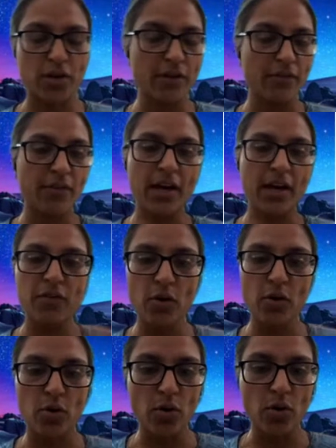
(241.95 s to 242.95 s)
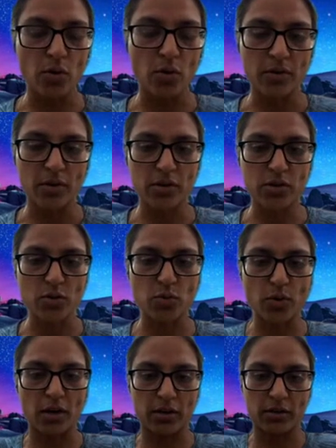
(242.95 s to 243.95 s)
So if we ever go to
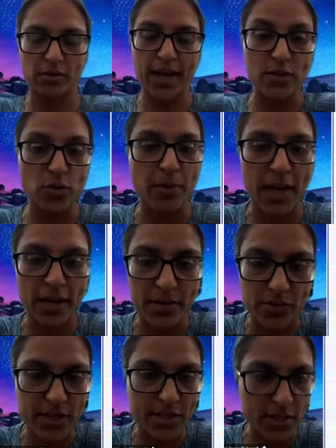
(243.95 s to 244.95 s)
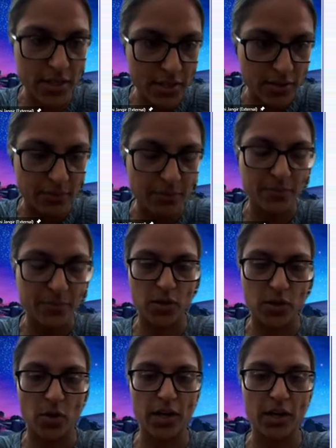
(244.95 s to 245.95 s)
exoplanetary systems
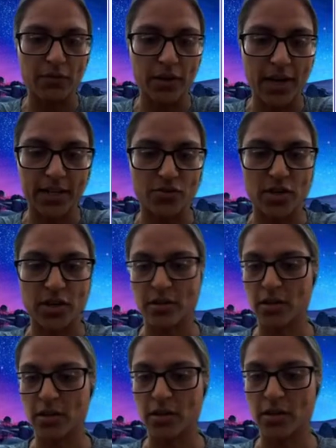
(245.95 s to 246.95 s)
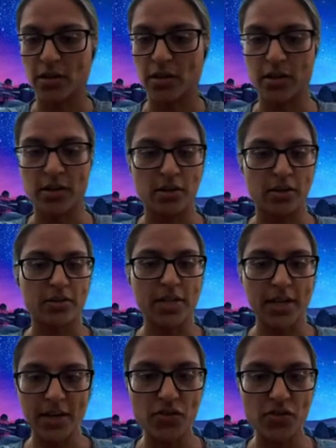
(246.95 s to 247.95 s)
or even
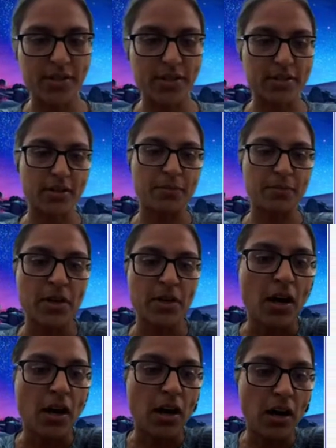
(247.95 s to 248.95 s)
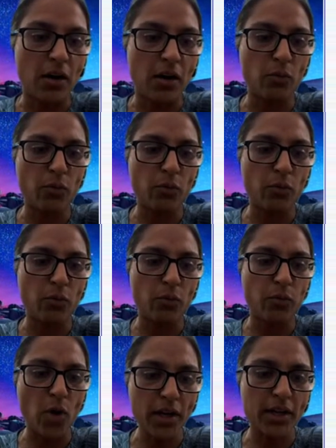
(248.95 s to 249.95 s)
extraterrestrial systems, what
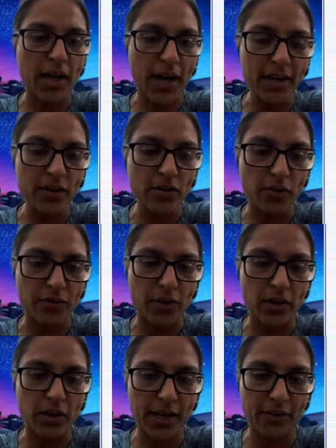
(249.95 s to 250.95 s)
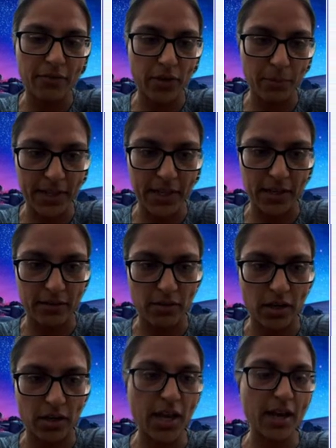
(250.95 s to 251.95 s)
kind of life will be there?
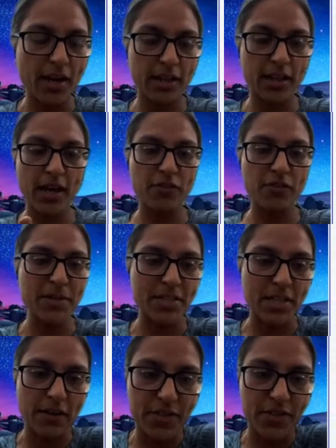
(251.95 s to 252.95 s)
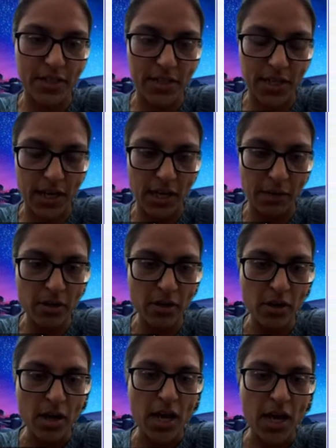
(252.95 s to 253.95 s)
They have to be self-sustainable,
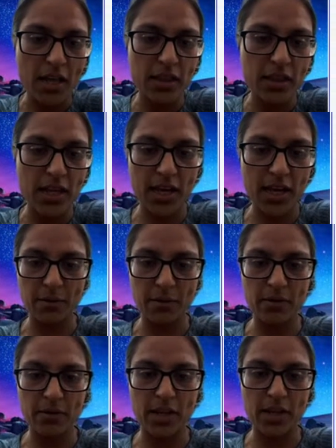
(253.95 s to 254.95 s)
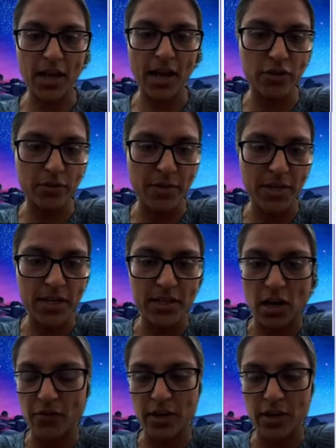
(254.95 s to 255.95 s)
and they have to be
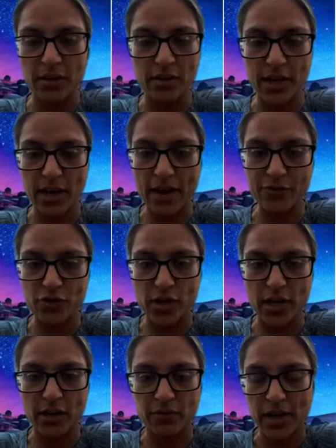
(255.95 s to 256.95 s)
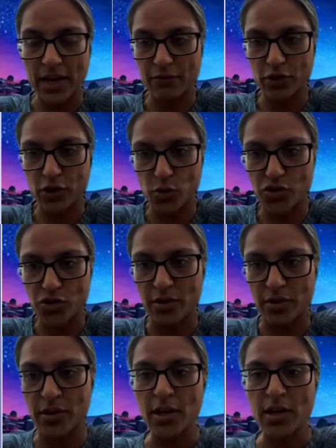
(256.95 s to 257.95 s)
Darwinian. They have to have evolution.
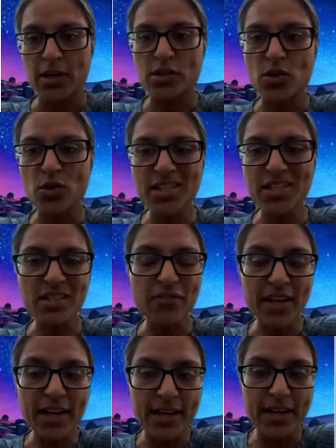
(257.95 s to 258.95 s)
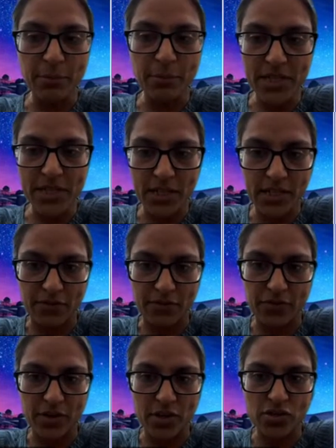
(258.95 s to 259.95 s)
So this is a very limiting
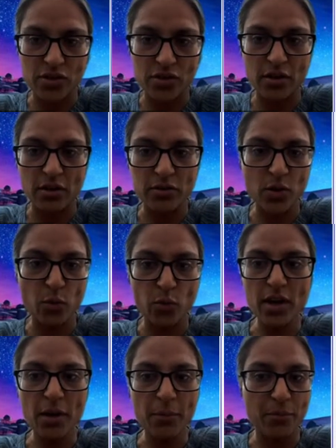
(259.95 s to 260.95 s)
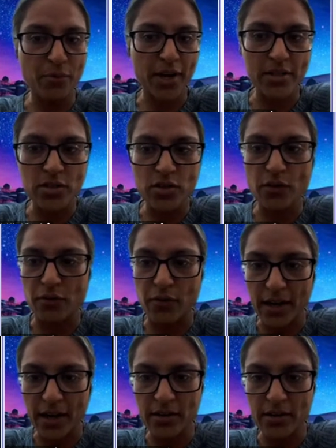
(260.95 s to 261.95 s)
definition. So will a presence of
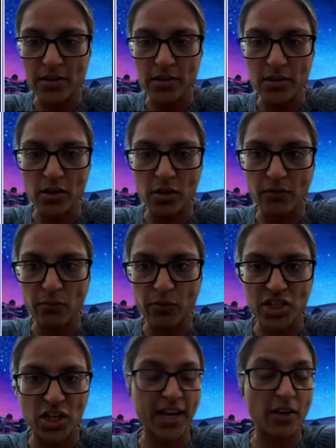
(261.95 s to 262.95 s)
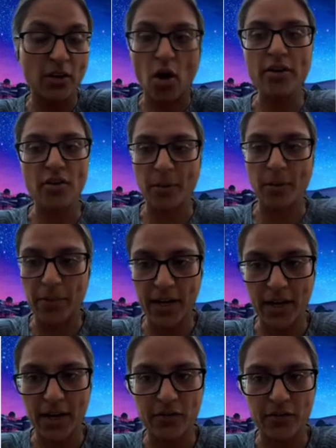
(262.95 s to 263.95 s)
virus which cannot
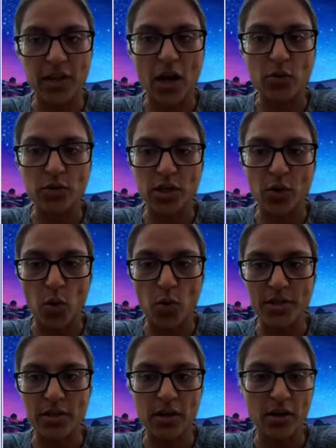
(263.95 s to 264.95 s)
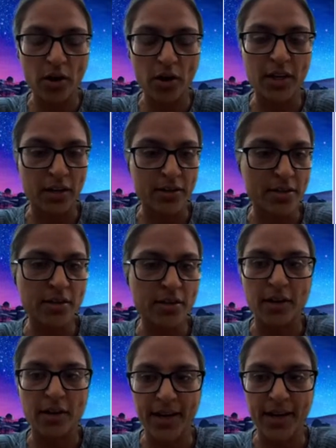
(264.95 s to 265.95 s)
replicate without a host not
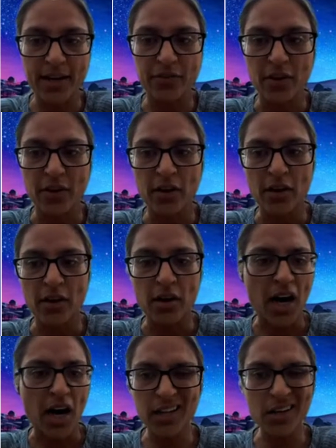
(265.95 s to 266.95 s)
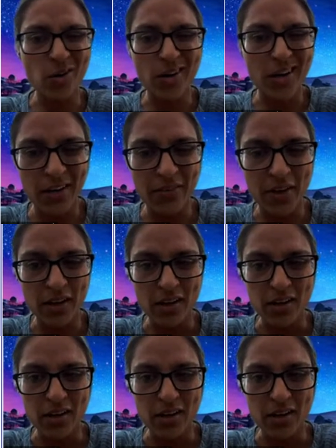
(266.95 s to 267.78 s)
considered life? Are they not living?